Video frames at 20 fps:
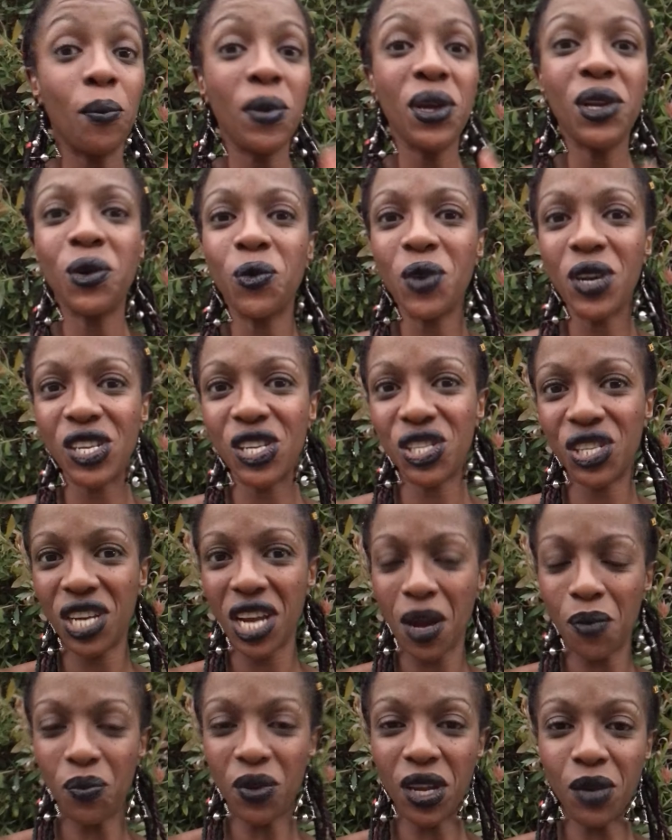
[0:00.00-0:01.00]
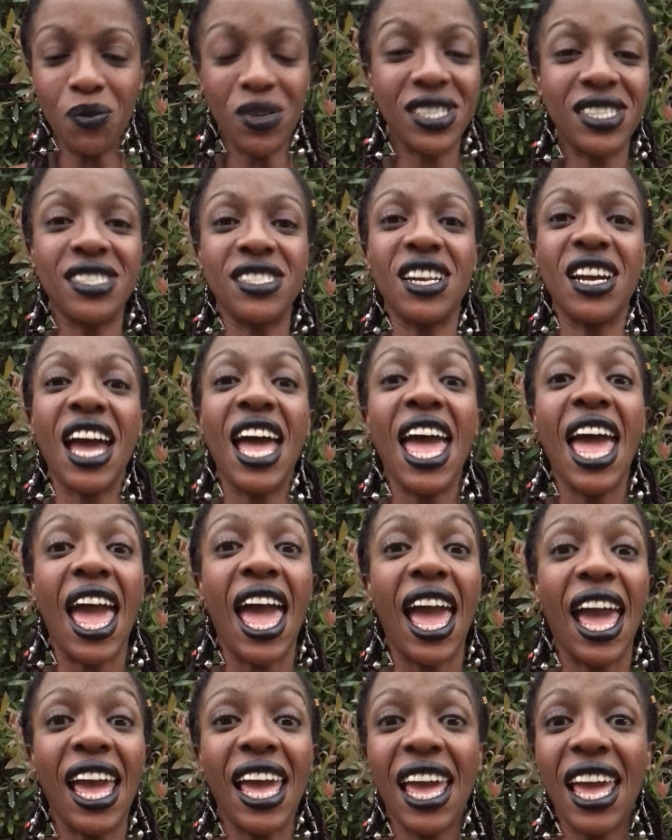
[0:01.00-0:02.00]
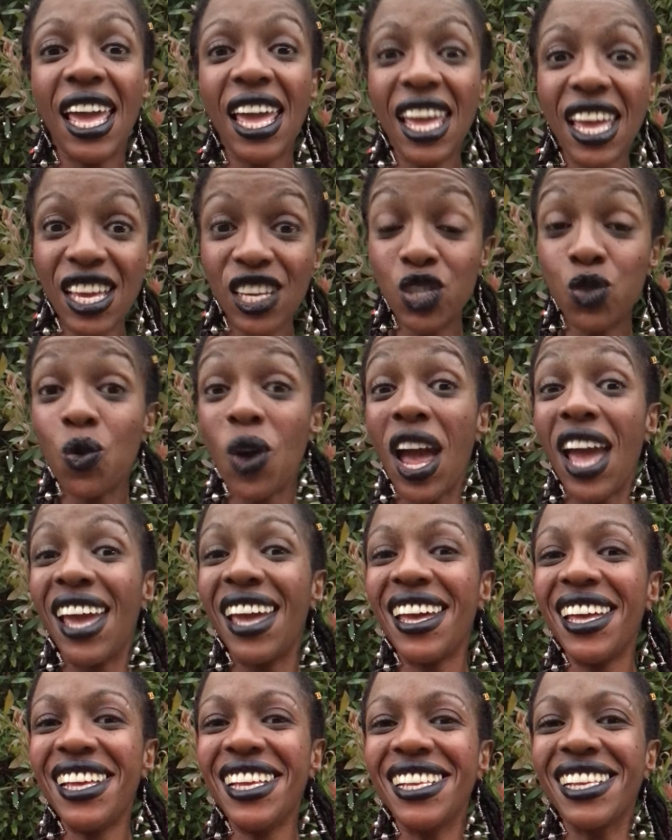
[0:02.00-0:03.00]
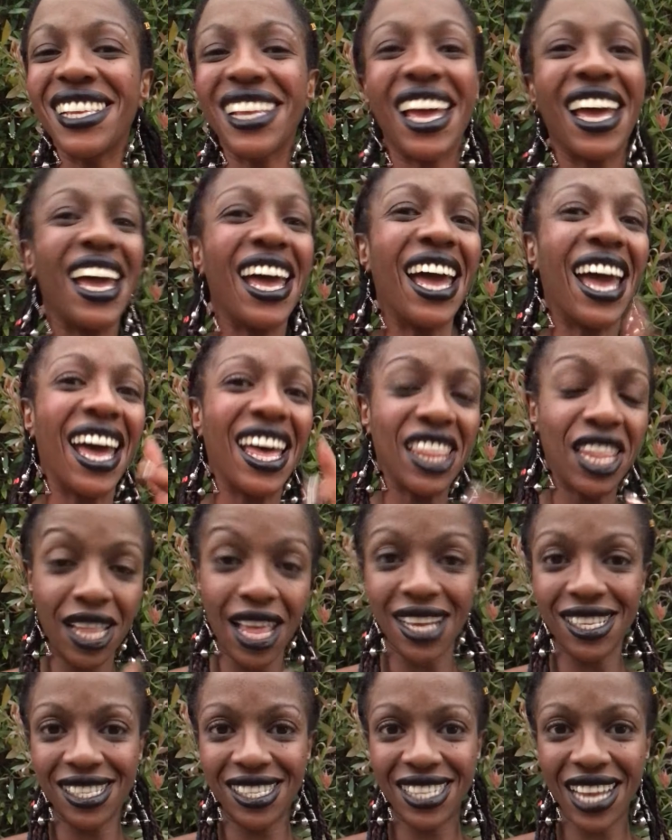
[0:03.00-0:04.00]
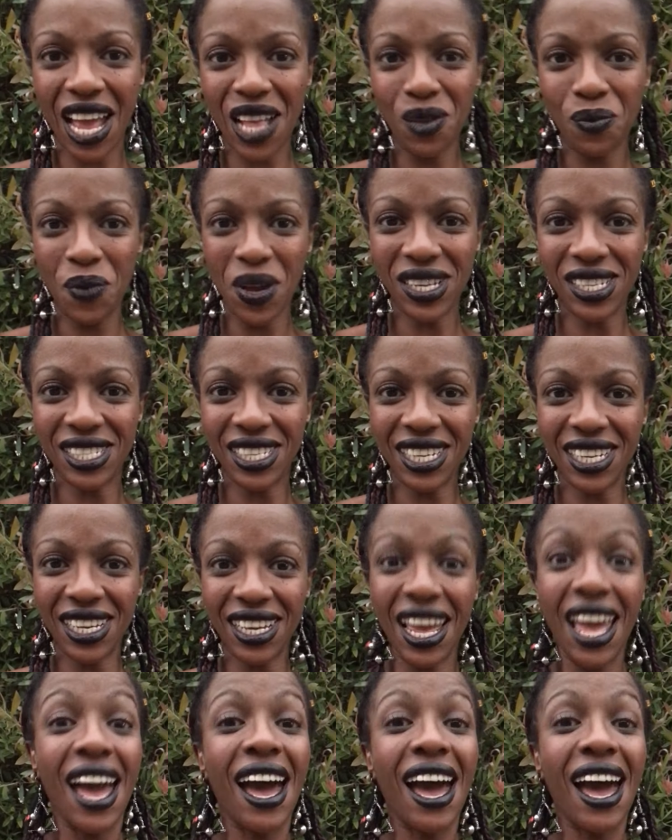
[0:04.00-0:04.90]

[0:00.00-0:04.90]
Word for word: middleweight champion, Mr. Israel the last stylebender,